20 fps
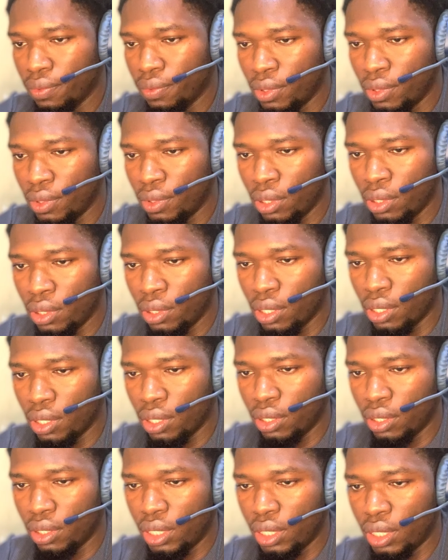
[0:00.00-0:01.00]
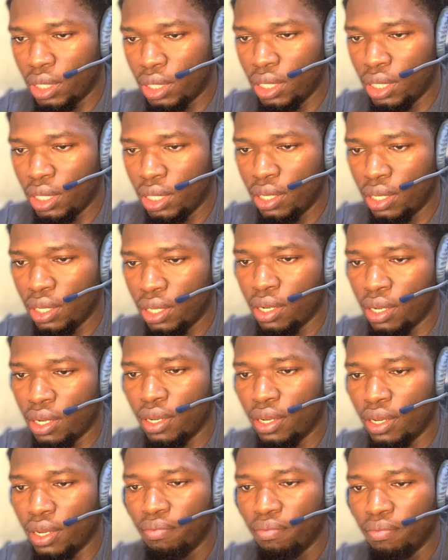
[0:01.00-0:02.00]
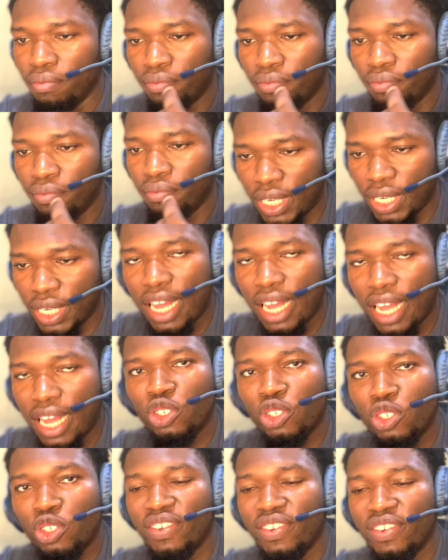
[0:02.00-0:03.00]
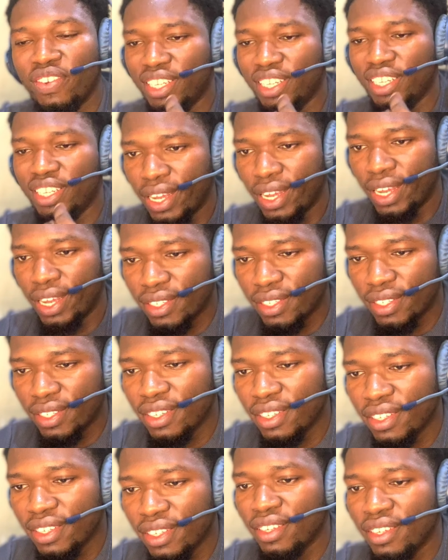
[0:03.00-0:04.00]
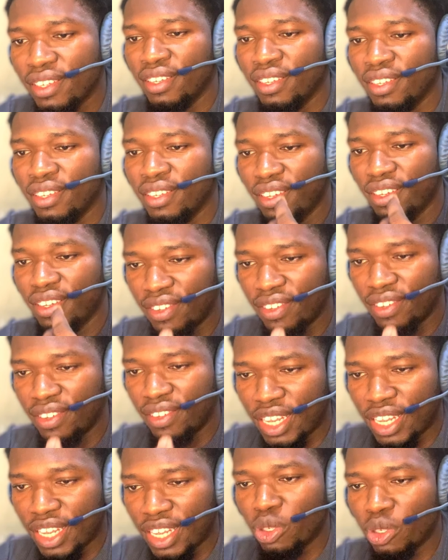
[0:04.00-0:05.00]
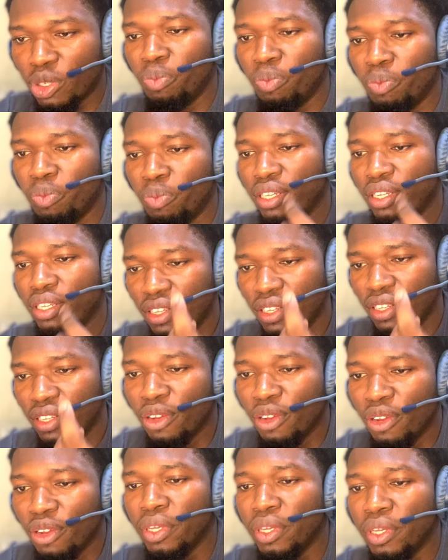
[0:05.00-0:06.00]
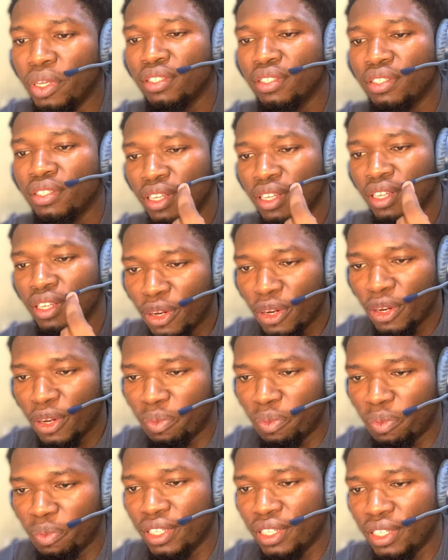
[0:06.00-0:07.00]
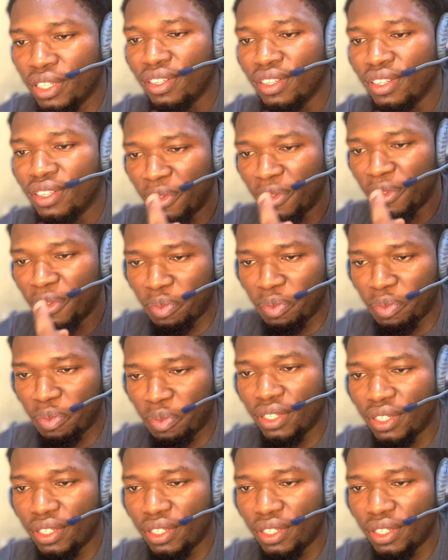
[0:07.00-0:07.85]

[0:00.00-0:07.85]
you're gonna see the actual index. You know, it keeps looping, looping, looping, looping,